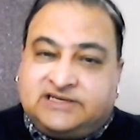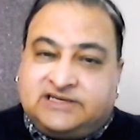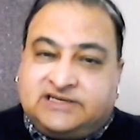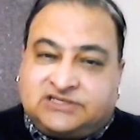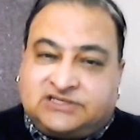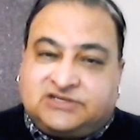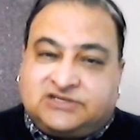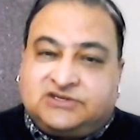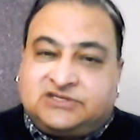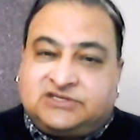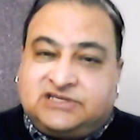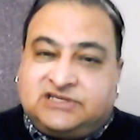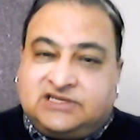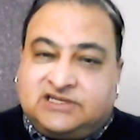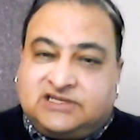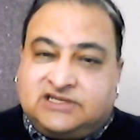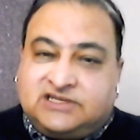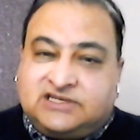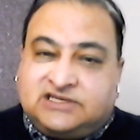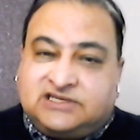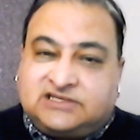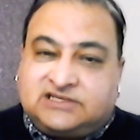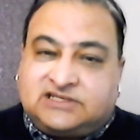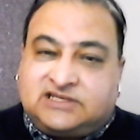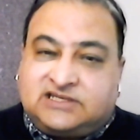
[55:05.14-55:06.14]
and discussing
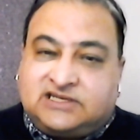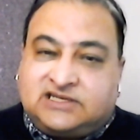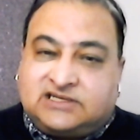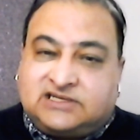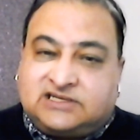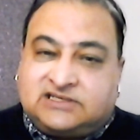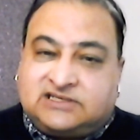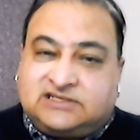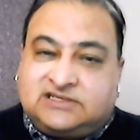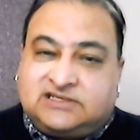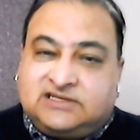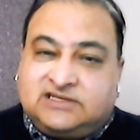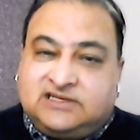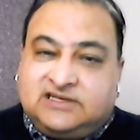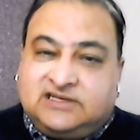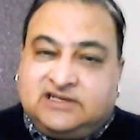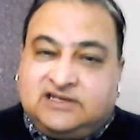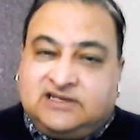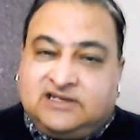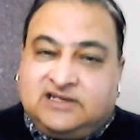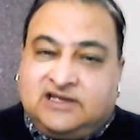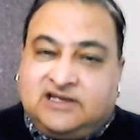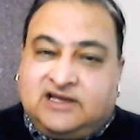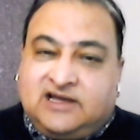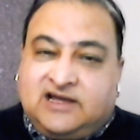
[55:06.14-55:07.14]
these things.
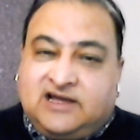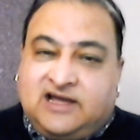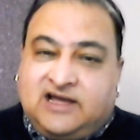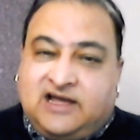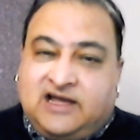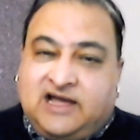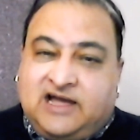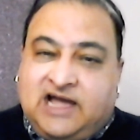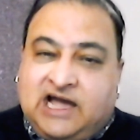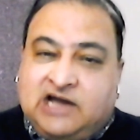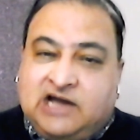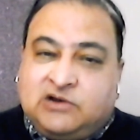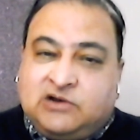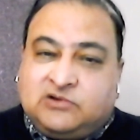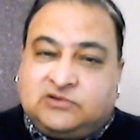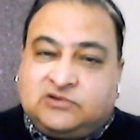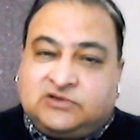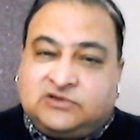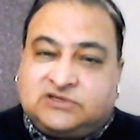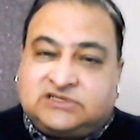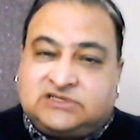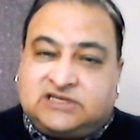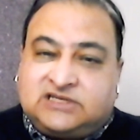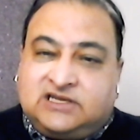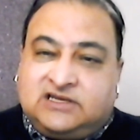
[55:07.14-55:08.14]
How
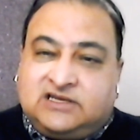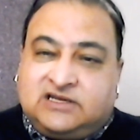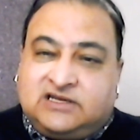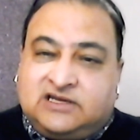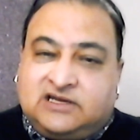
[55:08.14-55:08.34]
does